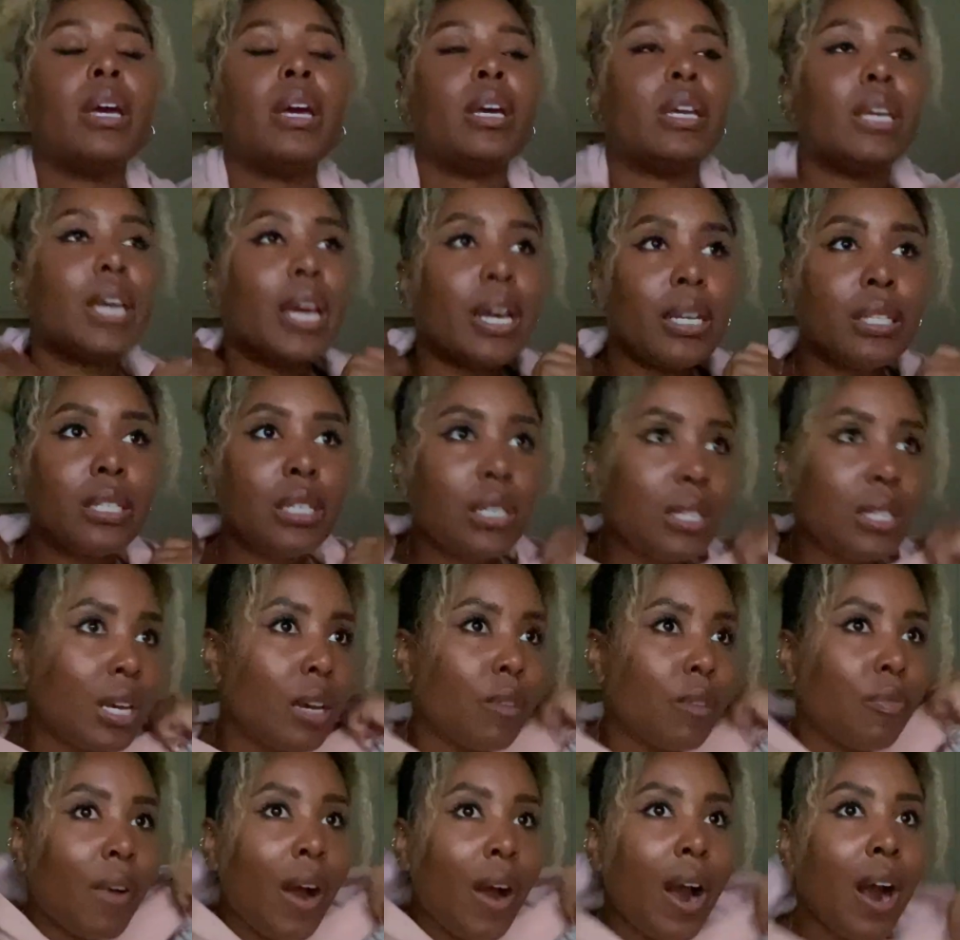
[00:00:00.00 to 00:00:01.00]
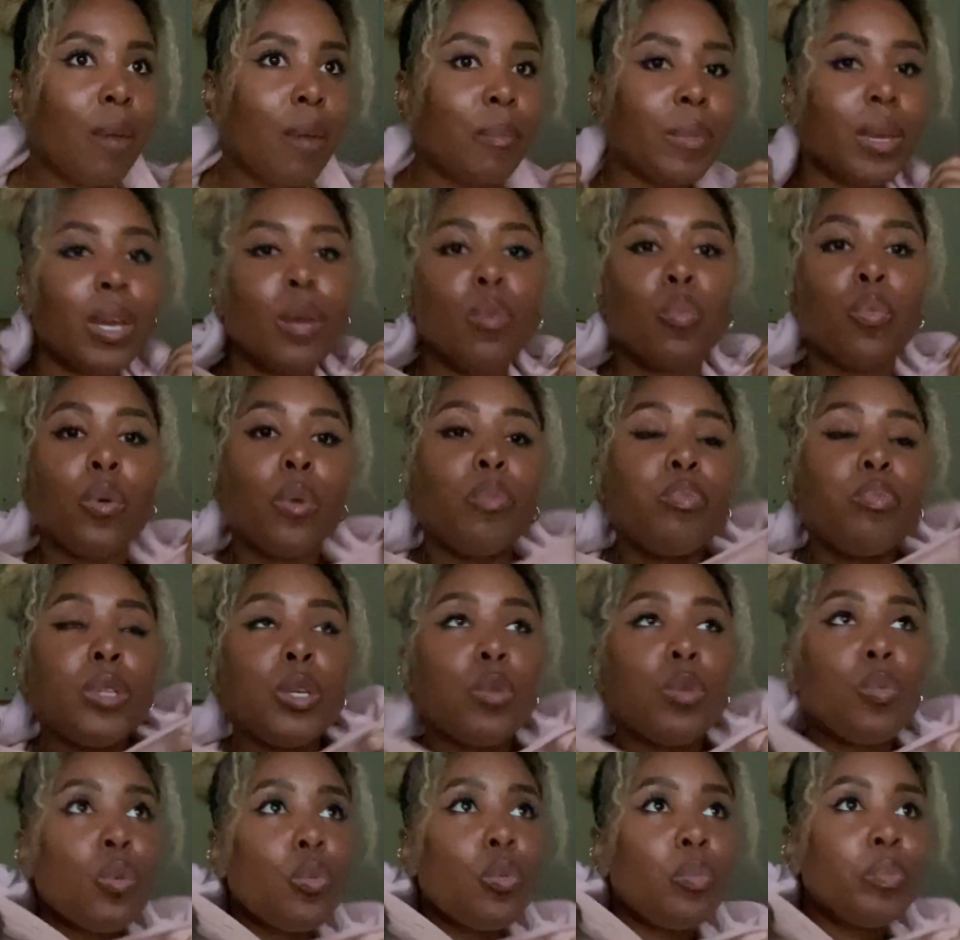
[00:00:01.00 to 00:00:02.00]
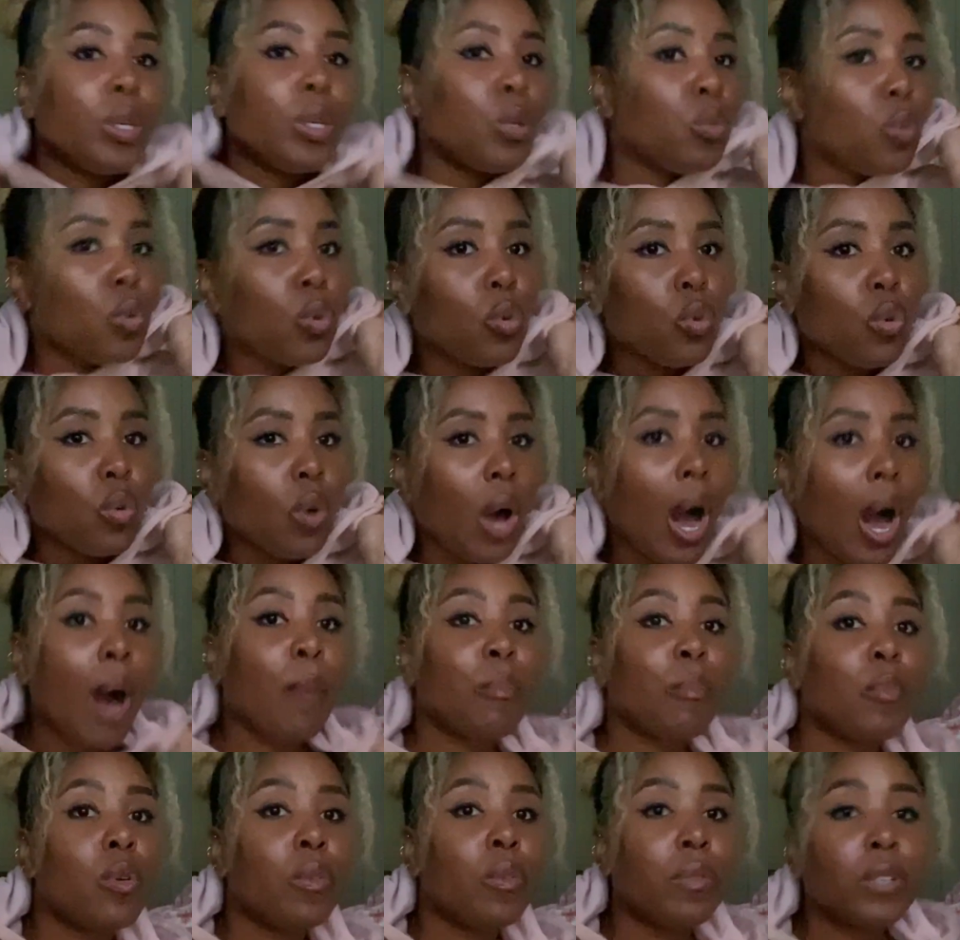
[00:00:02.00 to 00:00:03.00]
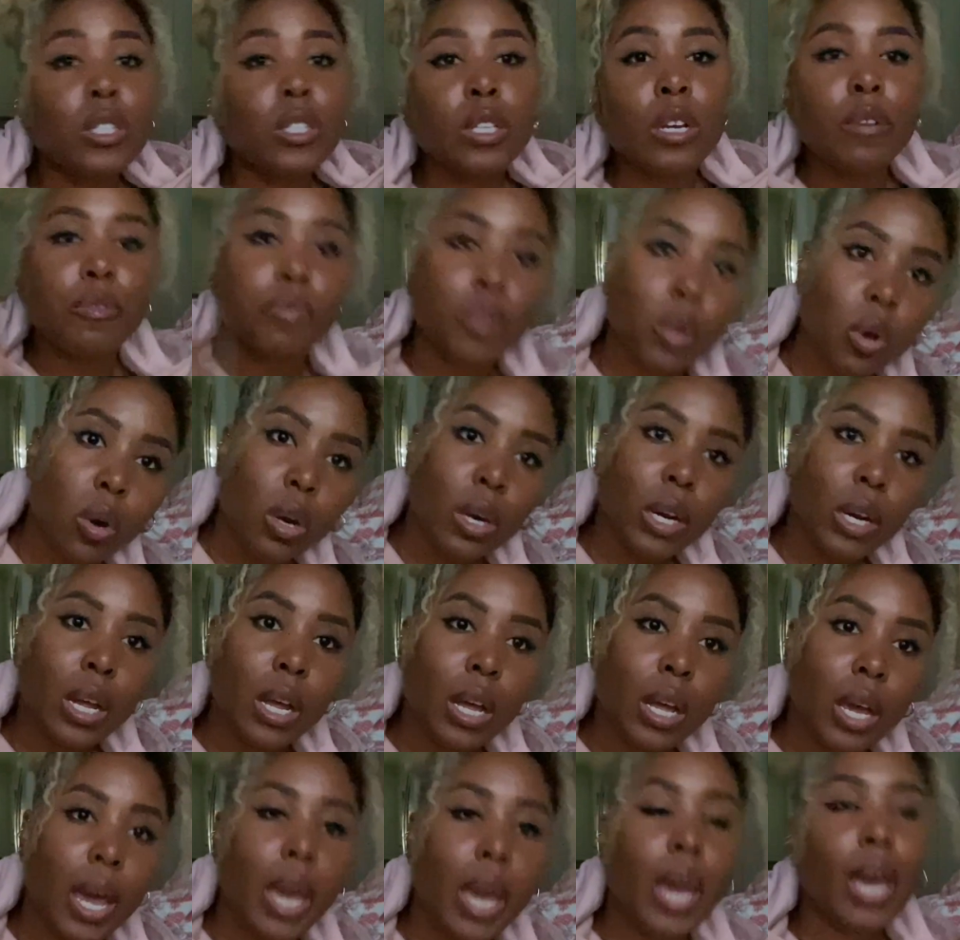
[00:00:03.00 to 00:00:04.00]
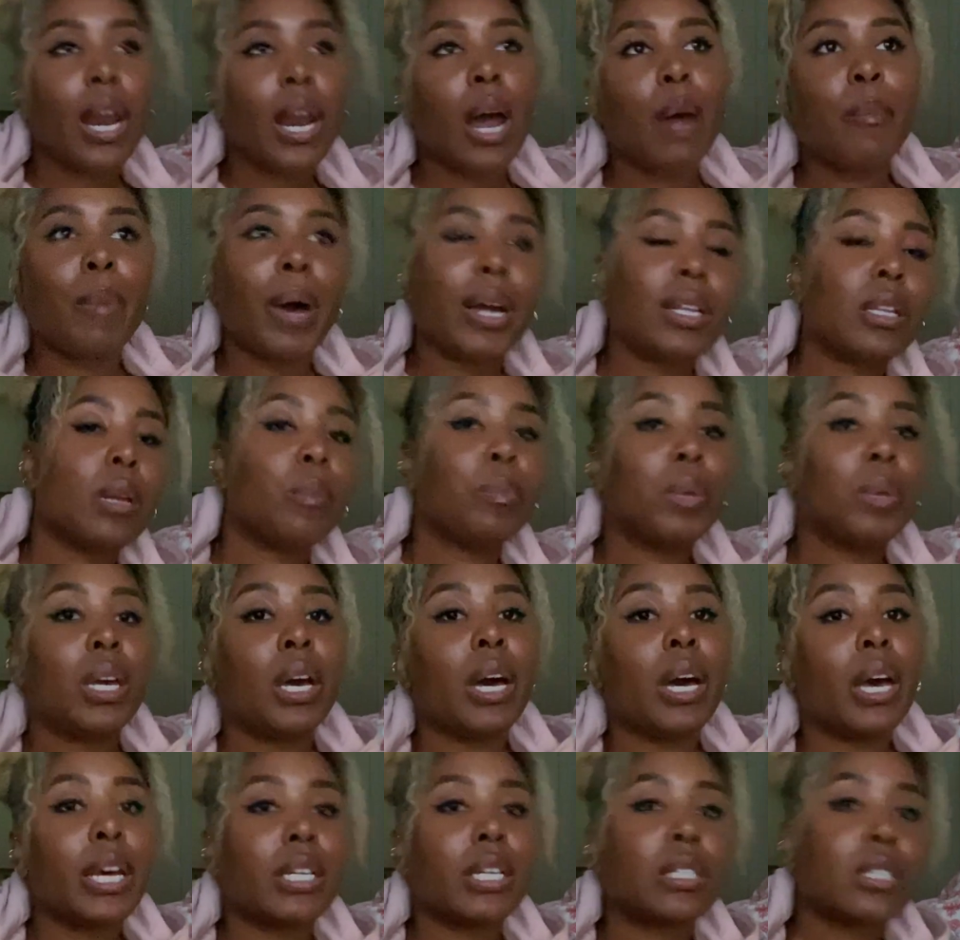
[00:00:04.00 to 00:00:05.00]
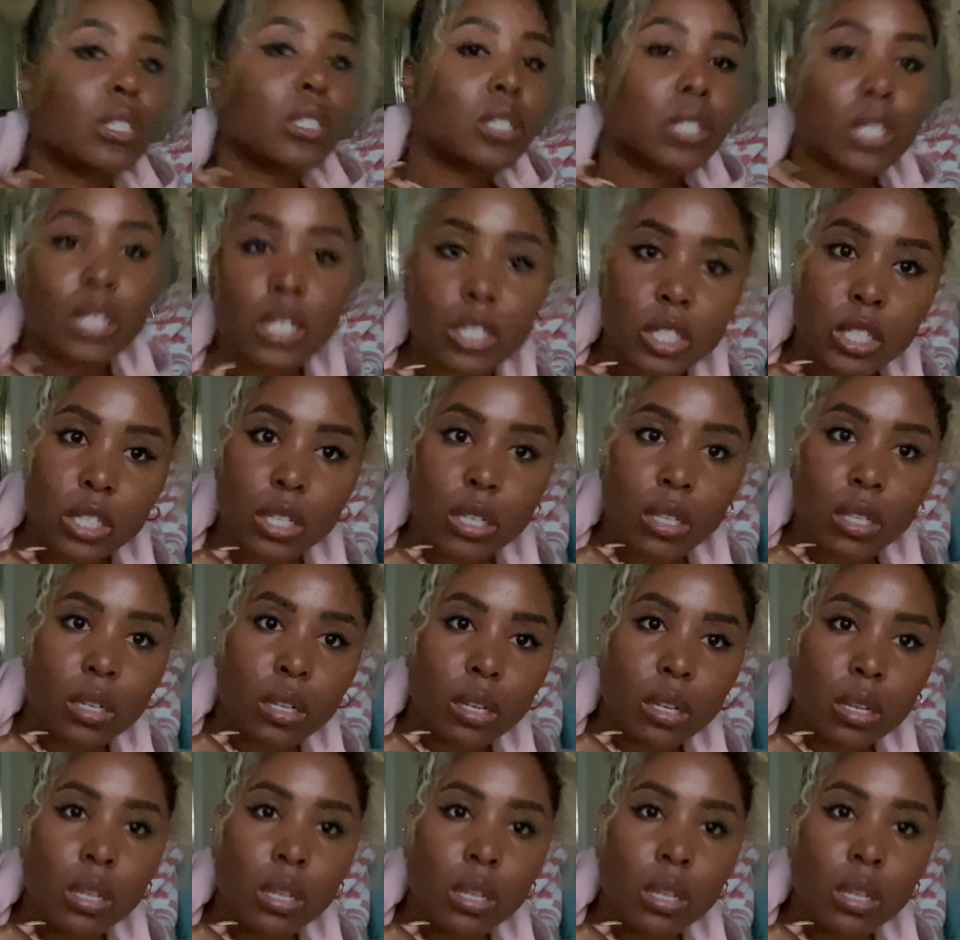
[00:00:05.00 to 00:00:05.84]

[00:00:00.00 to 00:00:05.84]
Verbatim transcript: Yes, he did fire me. Whoop de whoop de woo. I'm moving to Florida and I'm about to be an esthetician.